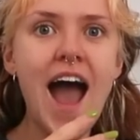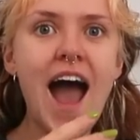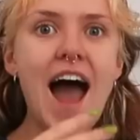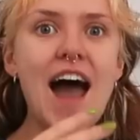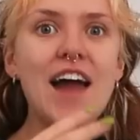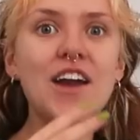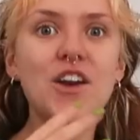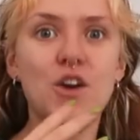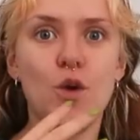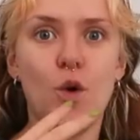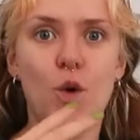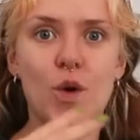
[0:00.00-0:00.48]

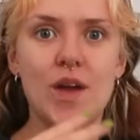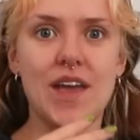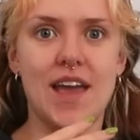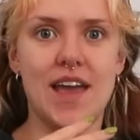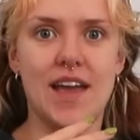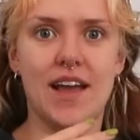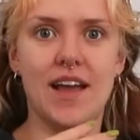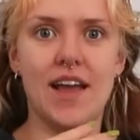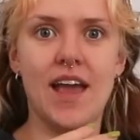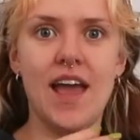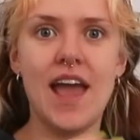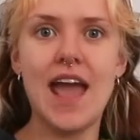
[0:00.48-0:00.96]

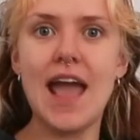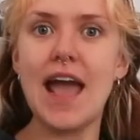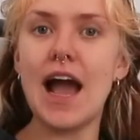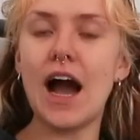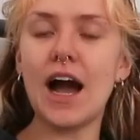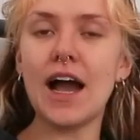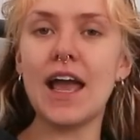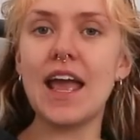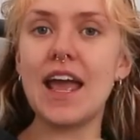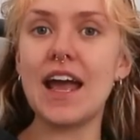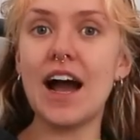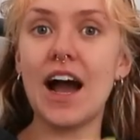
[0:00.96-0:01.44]
annoying.
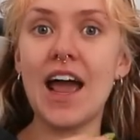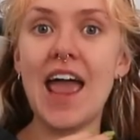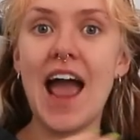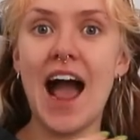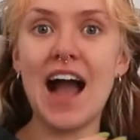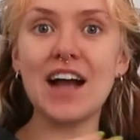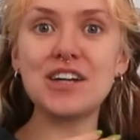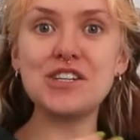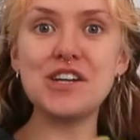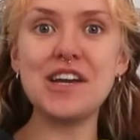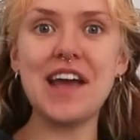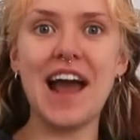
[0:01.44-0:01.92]
I
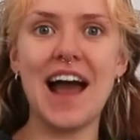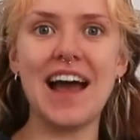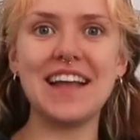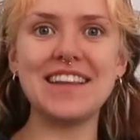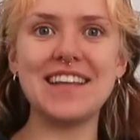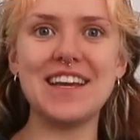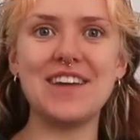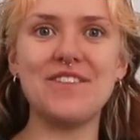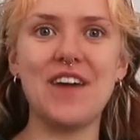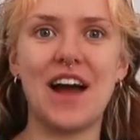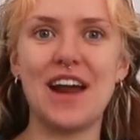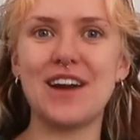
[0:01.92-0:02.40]
actually can't
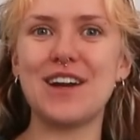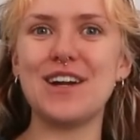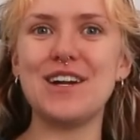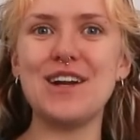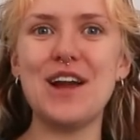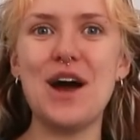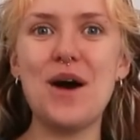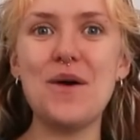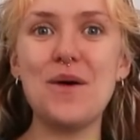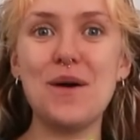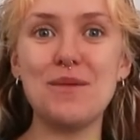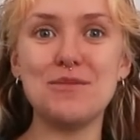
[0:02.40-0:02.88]
think of, and I
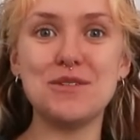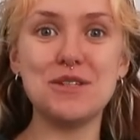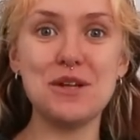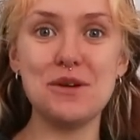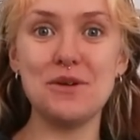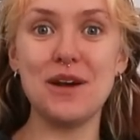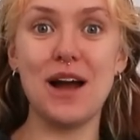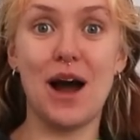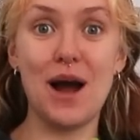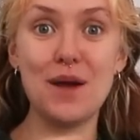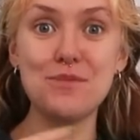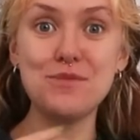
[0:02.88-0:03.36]
know I'm
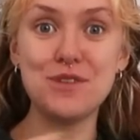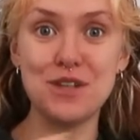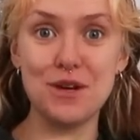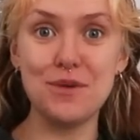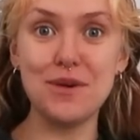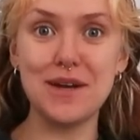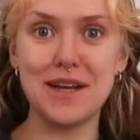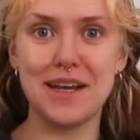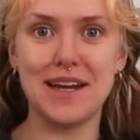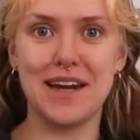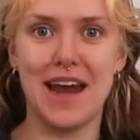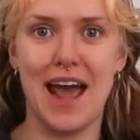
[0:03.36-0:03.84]

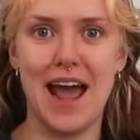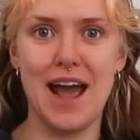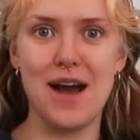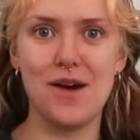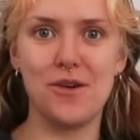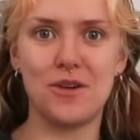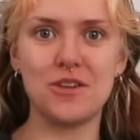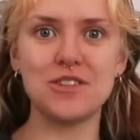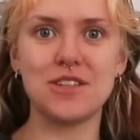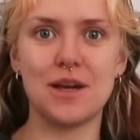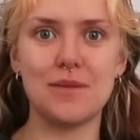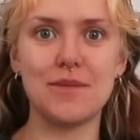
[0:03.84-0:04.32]
doing it
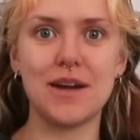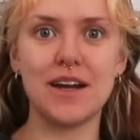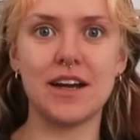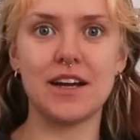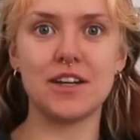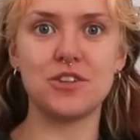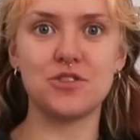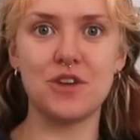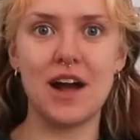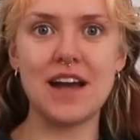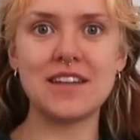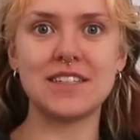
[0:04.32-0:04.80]
now because I'm like
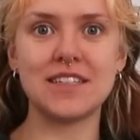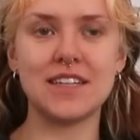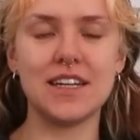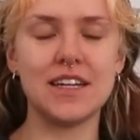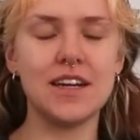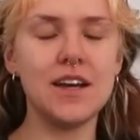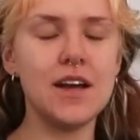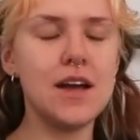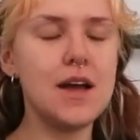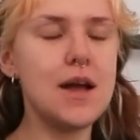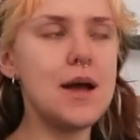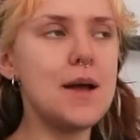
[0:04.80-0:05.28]
addressing
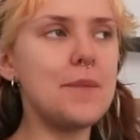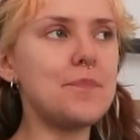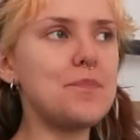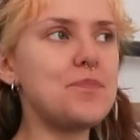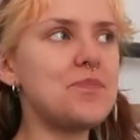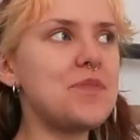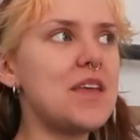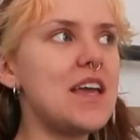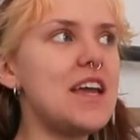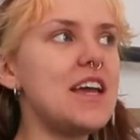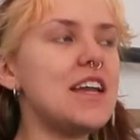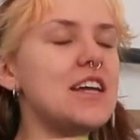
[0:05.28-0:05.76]
it.
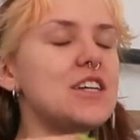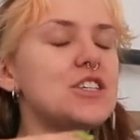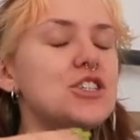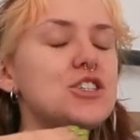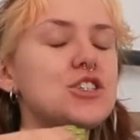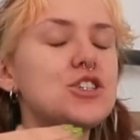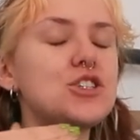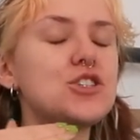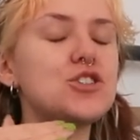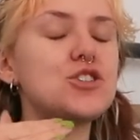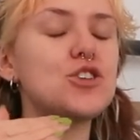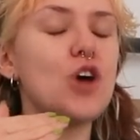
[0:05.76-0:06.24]
It
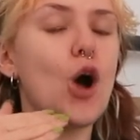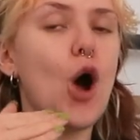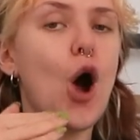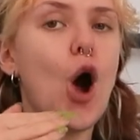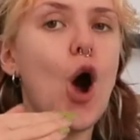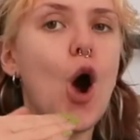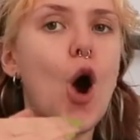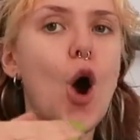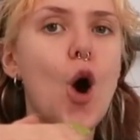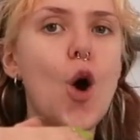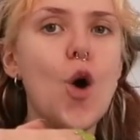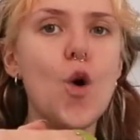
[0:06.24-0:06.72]
is
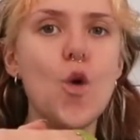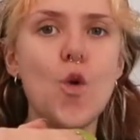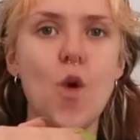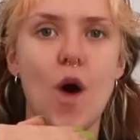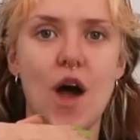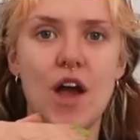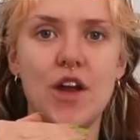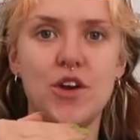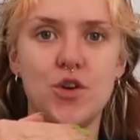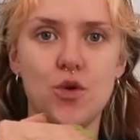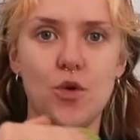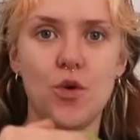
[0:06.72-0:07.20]

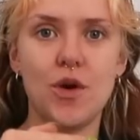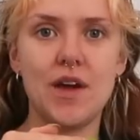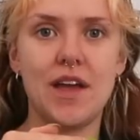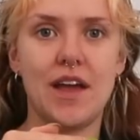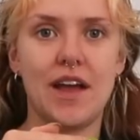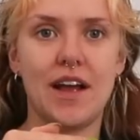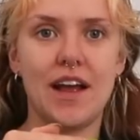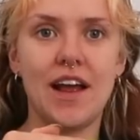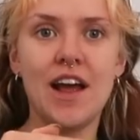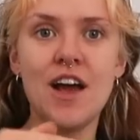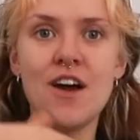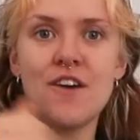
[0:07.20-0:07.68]
so
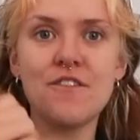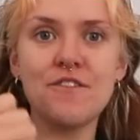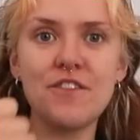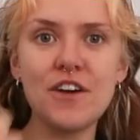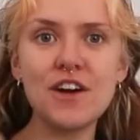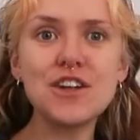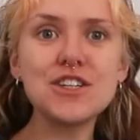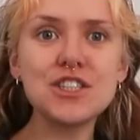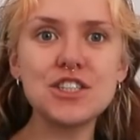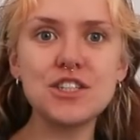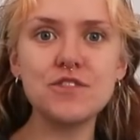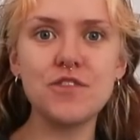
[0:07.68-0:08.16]
annoying.
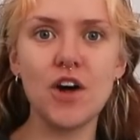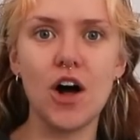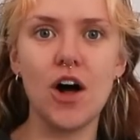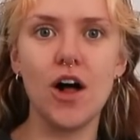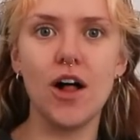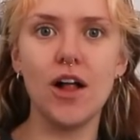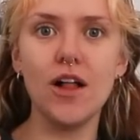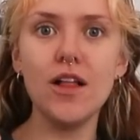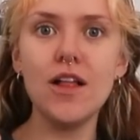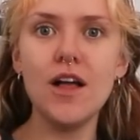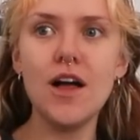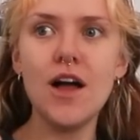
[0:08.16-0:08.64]
First of
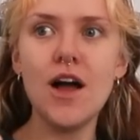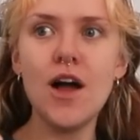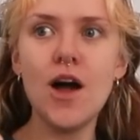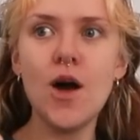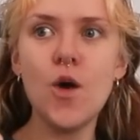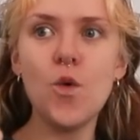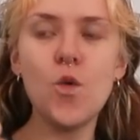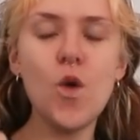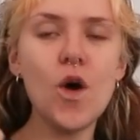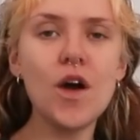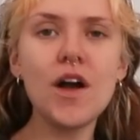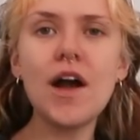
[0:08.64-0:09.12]
all,
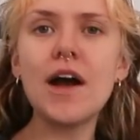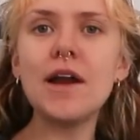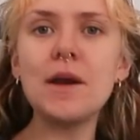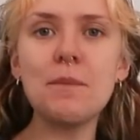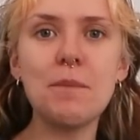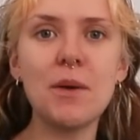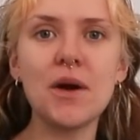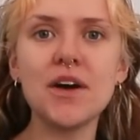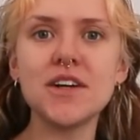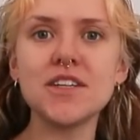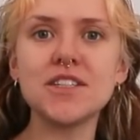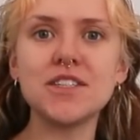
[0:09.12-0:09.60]
what kind
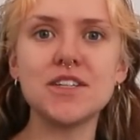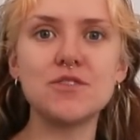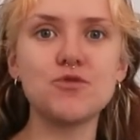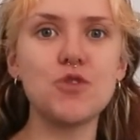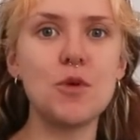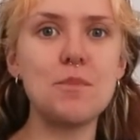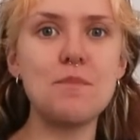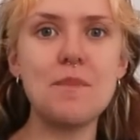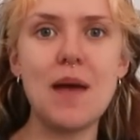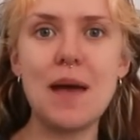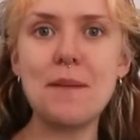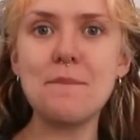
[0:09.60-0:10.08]
of person
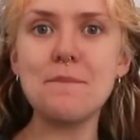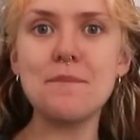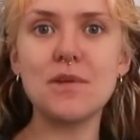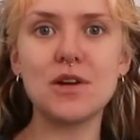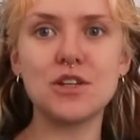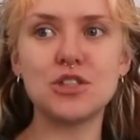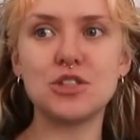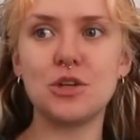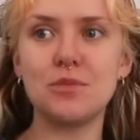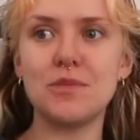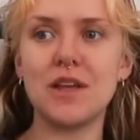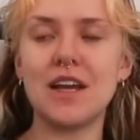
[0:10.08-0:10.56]

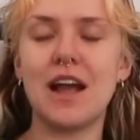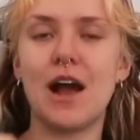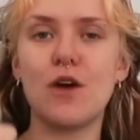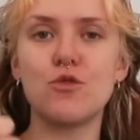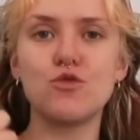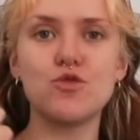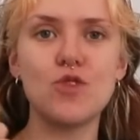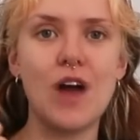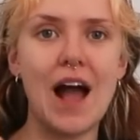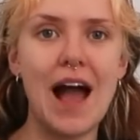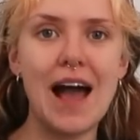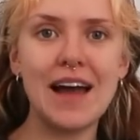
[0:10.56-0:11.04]
remembers something a
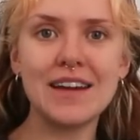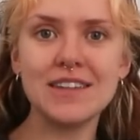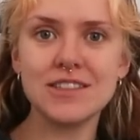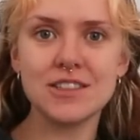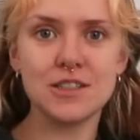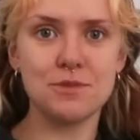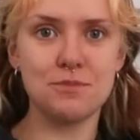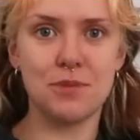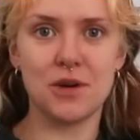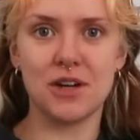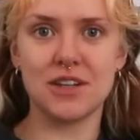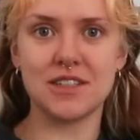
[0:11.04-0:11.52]

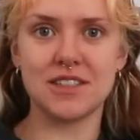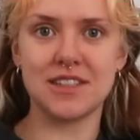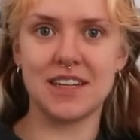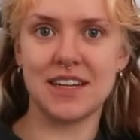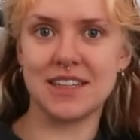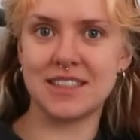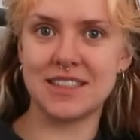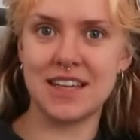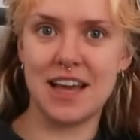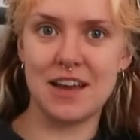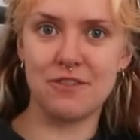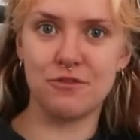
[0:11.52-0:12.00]
random person
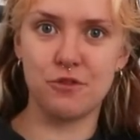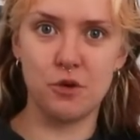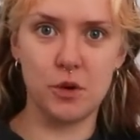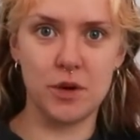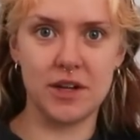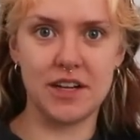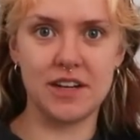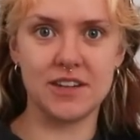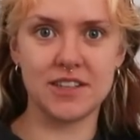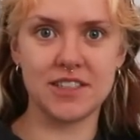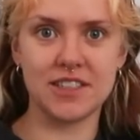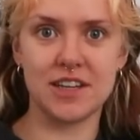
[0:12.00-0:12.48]
has said
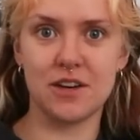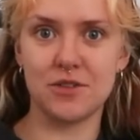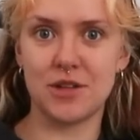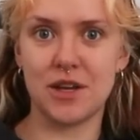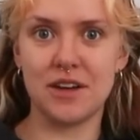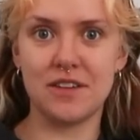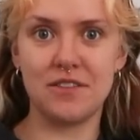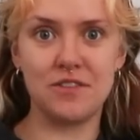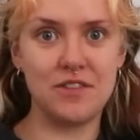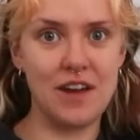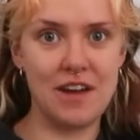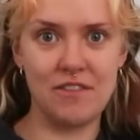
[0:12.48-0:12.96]
4 years ago
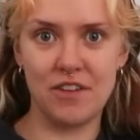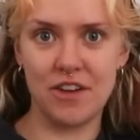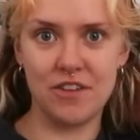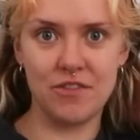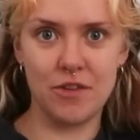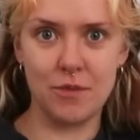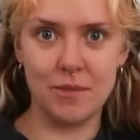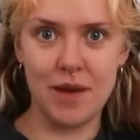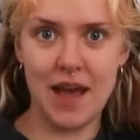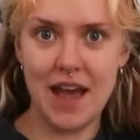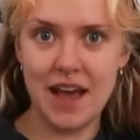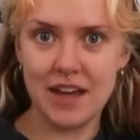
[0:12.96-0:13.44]
that you've never
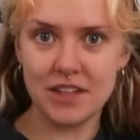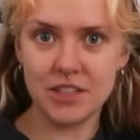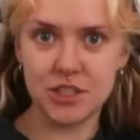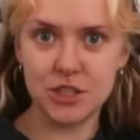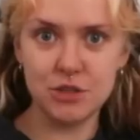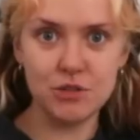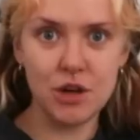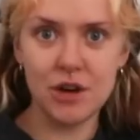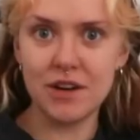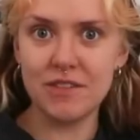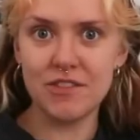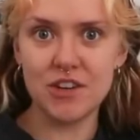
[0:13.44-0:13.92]
even met?
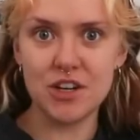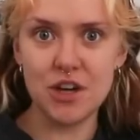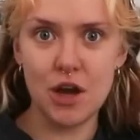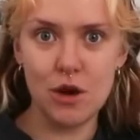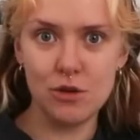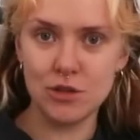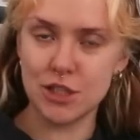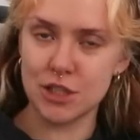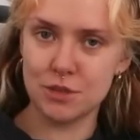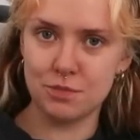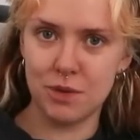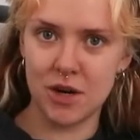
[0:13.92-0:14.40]
You don't even
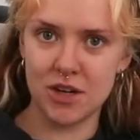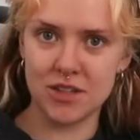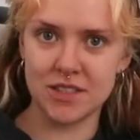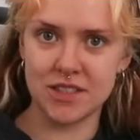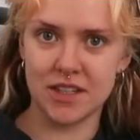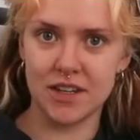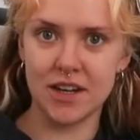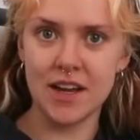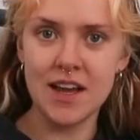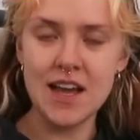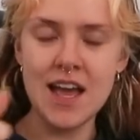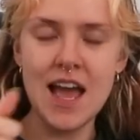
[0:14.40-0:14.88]
know this
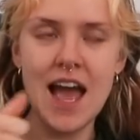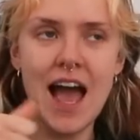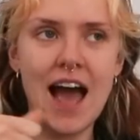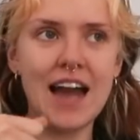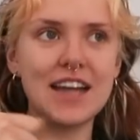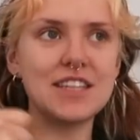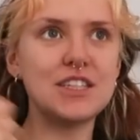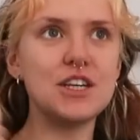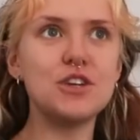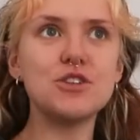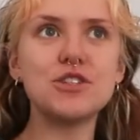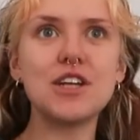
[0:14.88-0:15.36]
person.
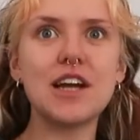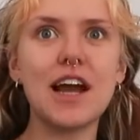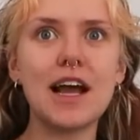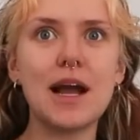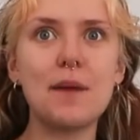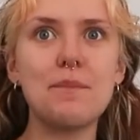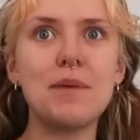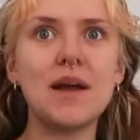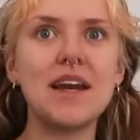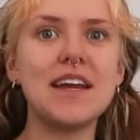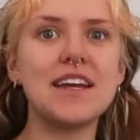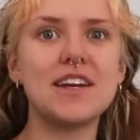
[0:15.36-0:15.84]
And it's usually like
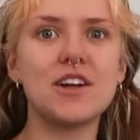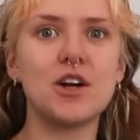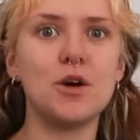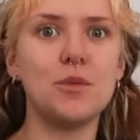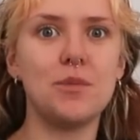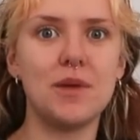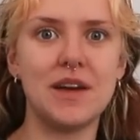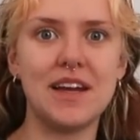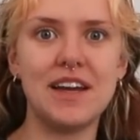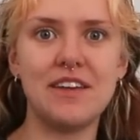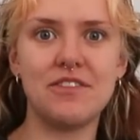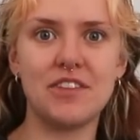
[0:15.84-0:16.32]
a political
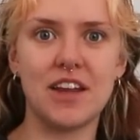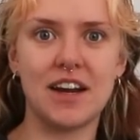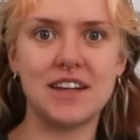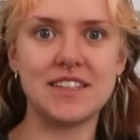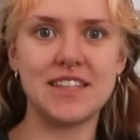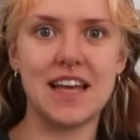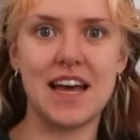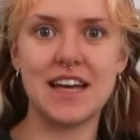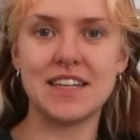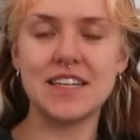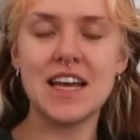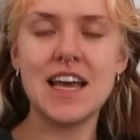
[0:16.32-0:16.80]
belief that I
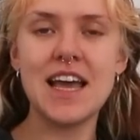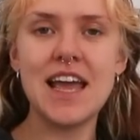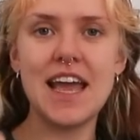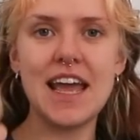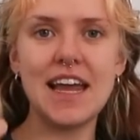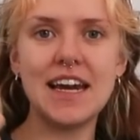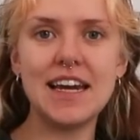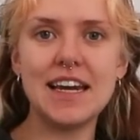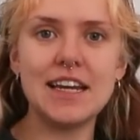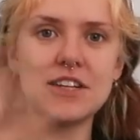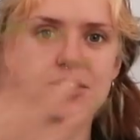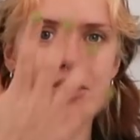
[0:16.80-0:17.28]
said
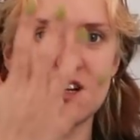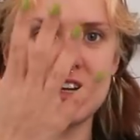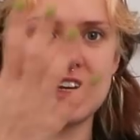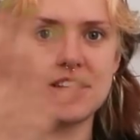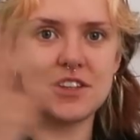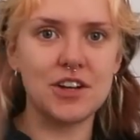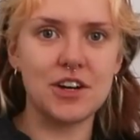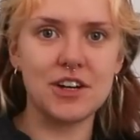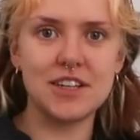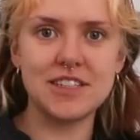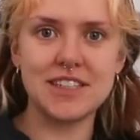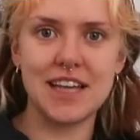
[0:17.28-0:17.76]
in literally
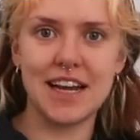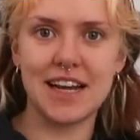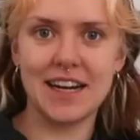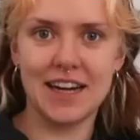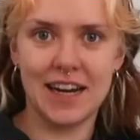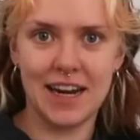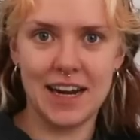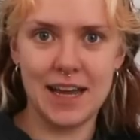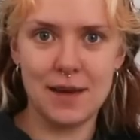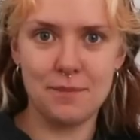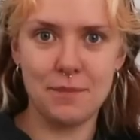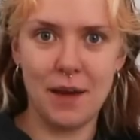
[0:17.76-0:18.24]
a
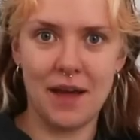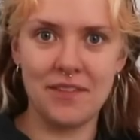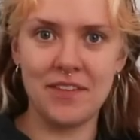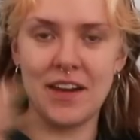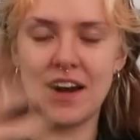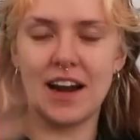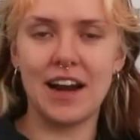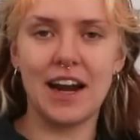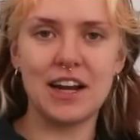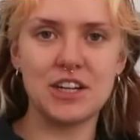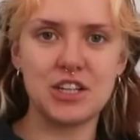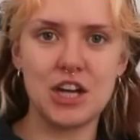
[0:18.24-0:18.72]
30-second clip, and
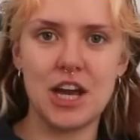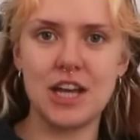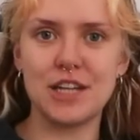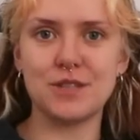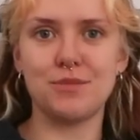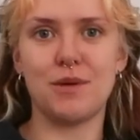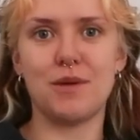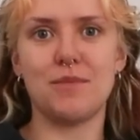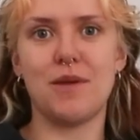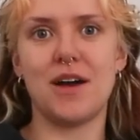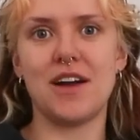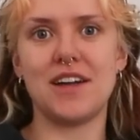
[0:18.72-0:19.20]
then I like
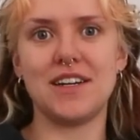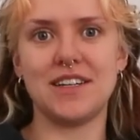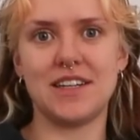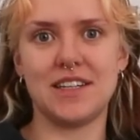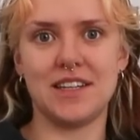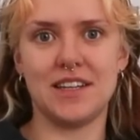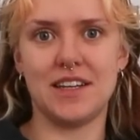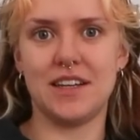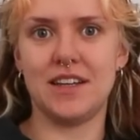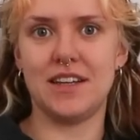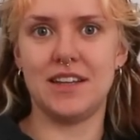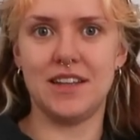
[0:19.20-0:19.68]
change my mind
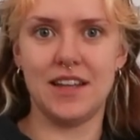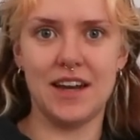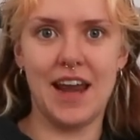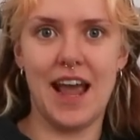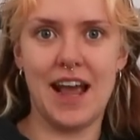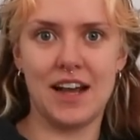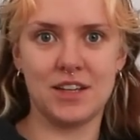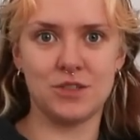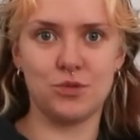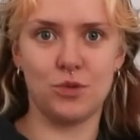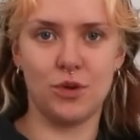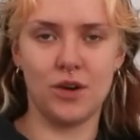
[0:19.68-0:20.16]
in the
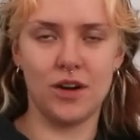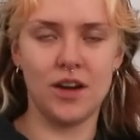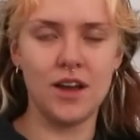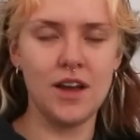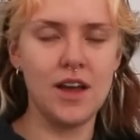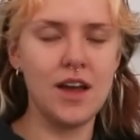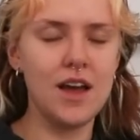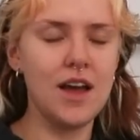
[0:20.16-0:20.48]
next one.